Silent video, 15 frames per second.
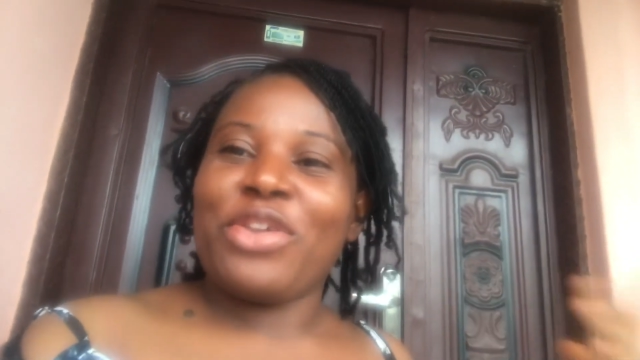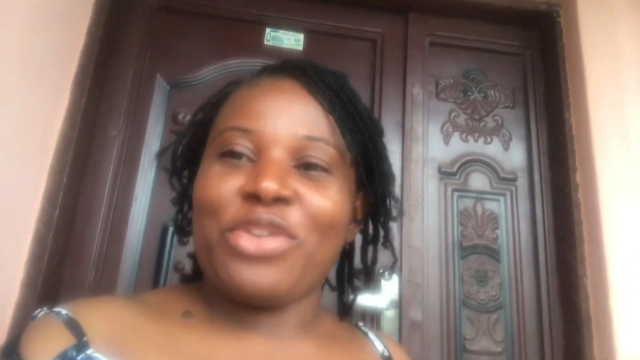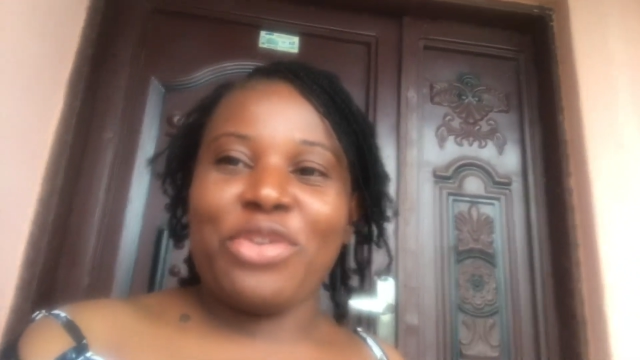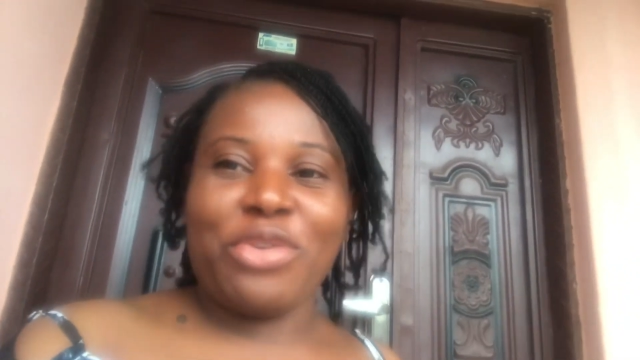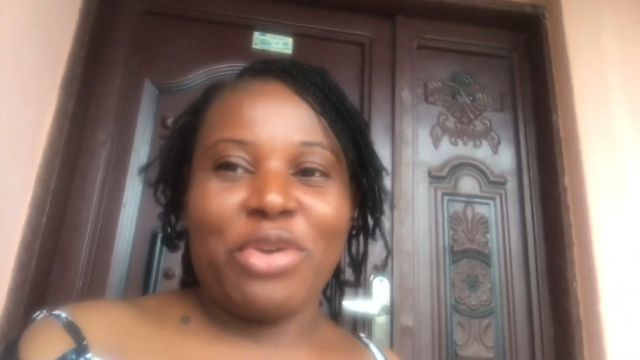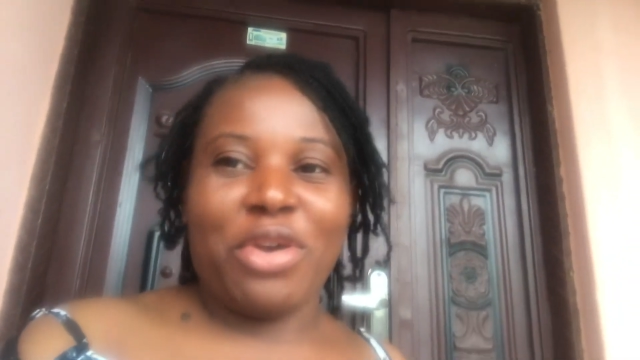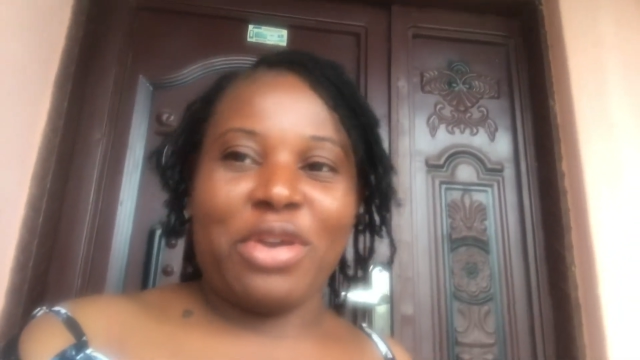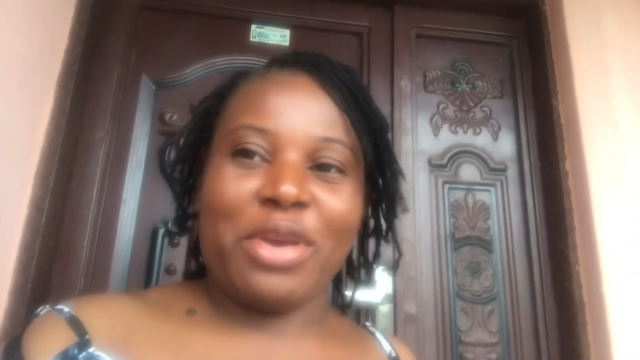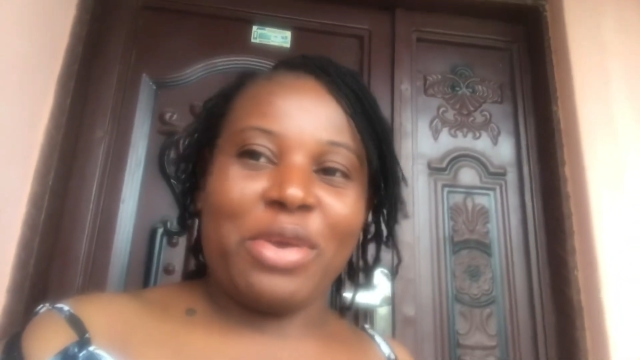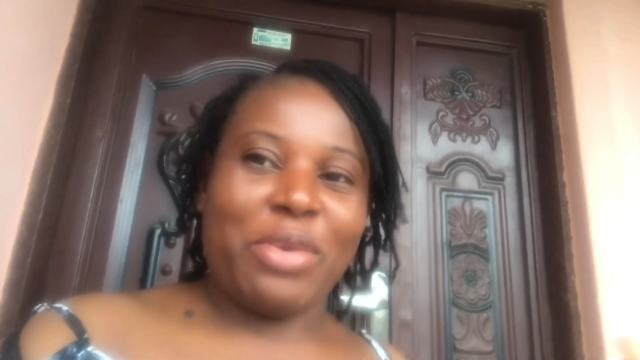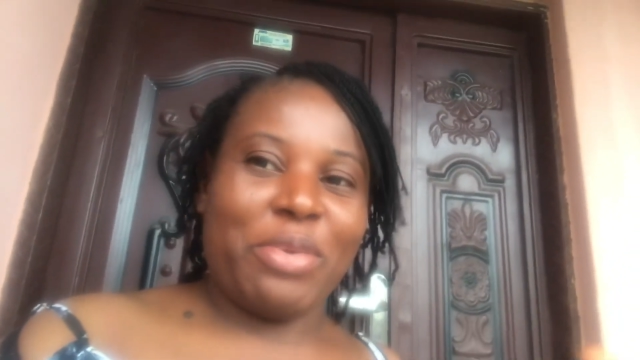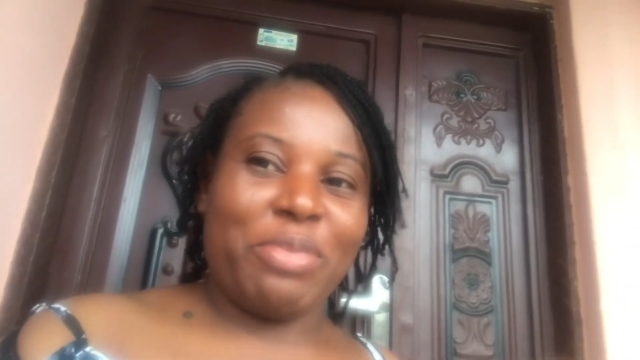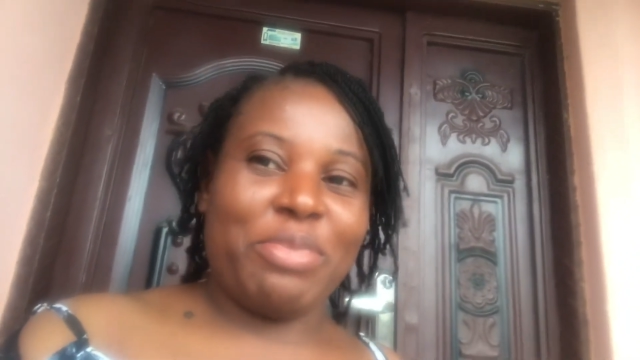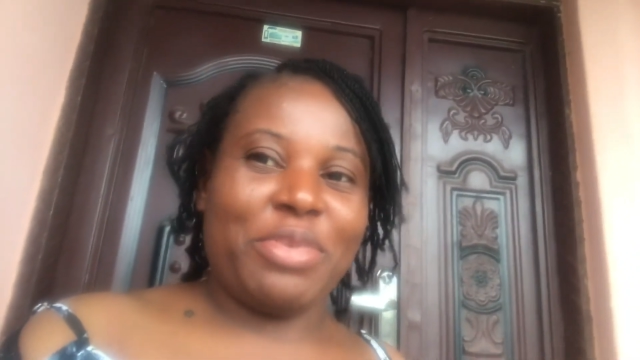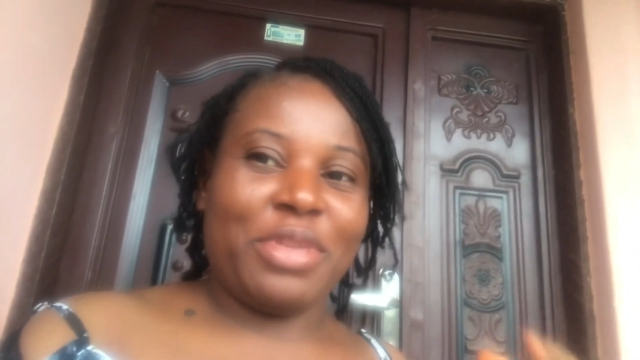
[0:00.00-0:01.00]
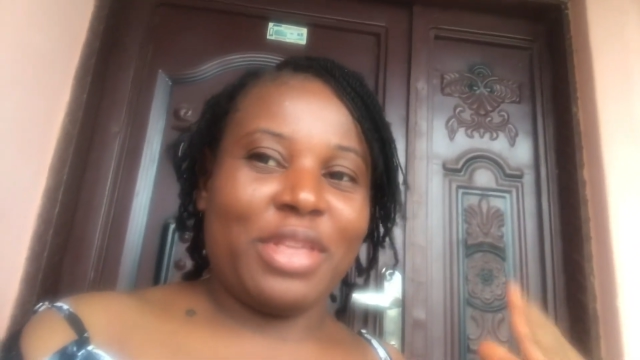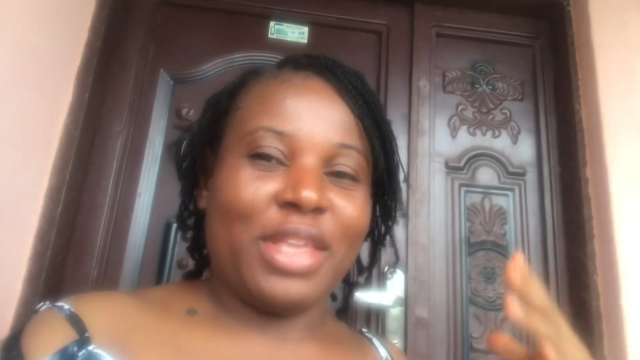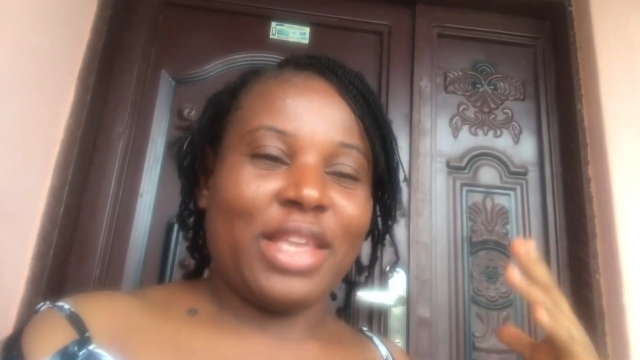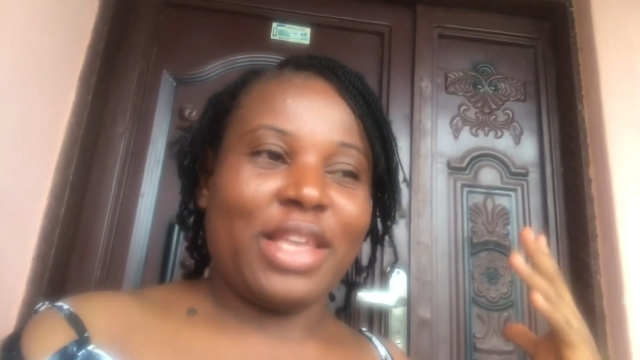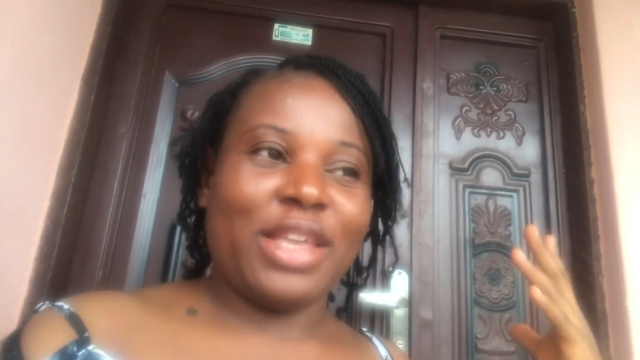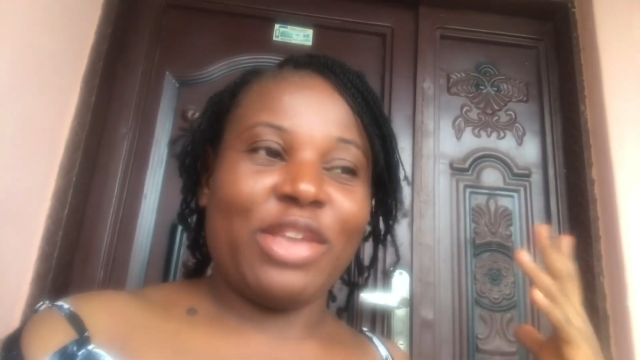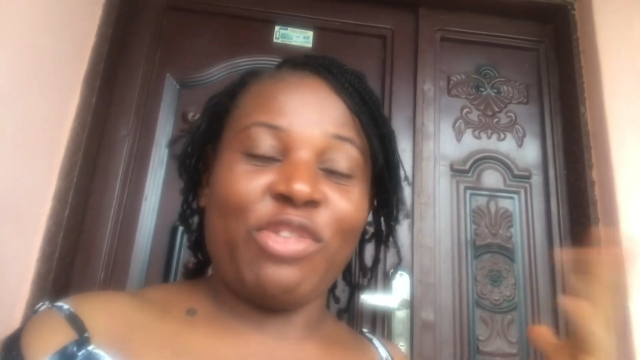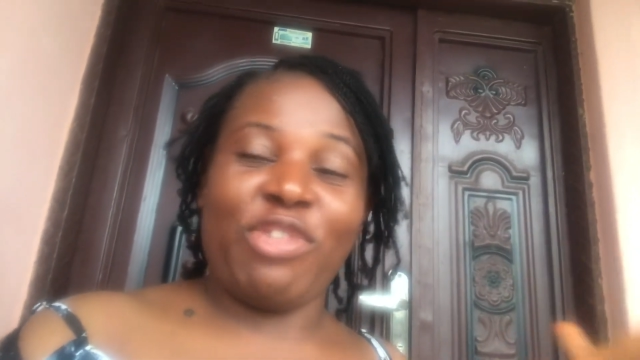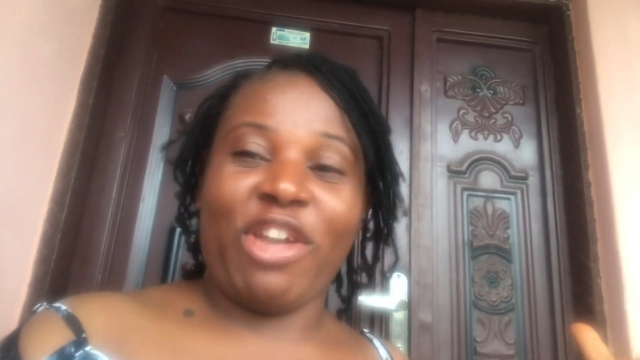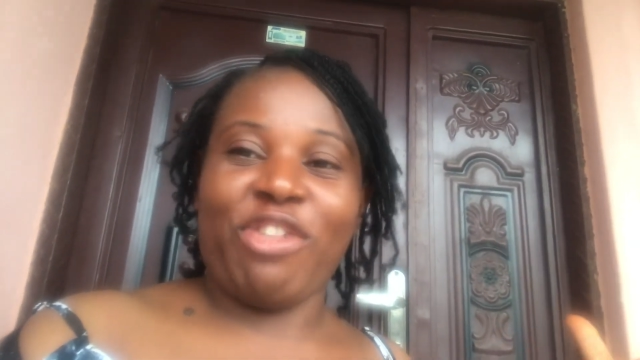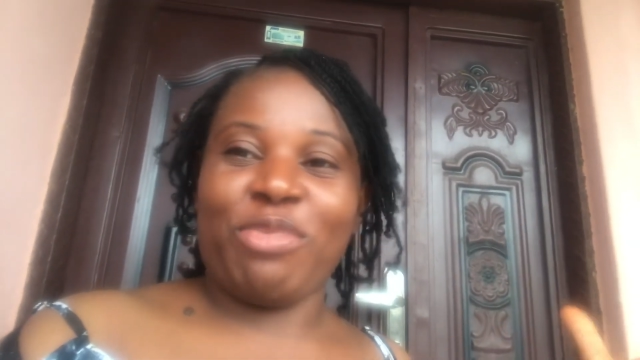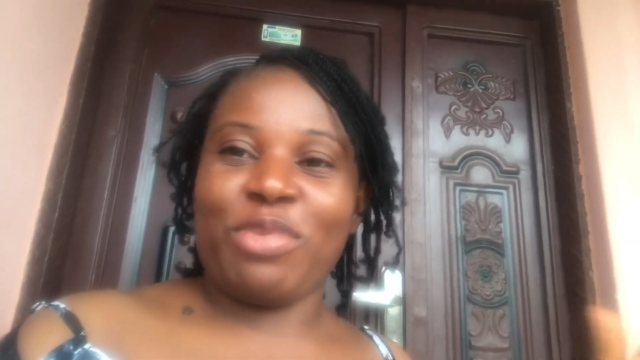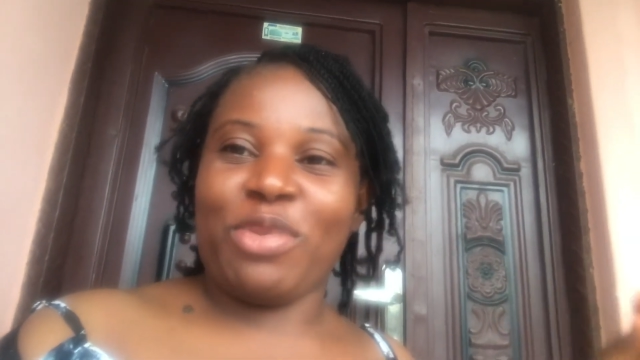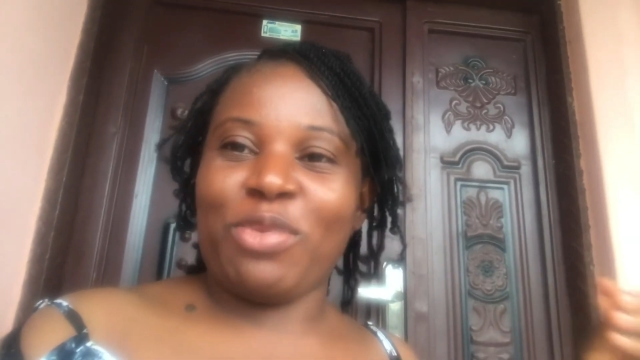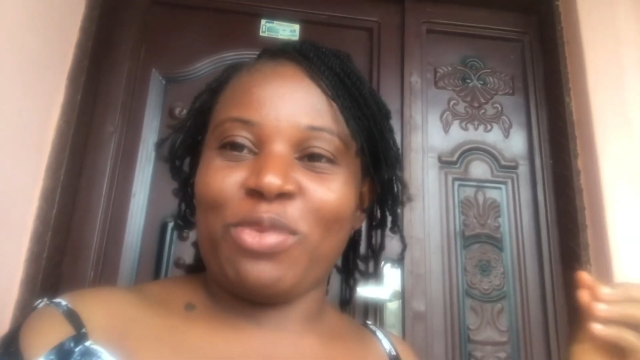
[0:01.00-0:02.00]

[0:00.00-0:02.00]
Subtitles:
You all know me. If you have been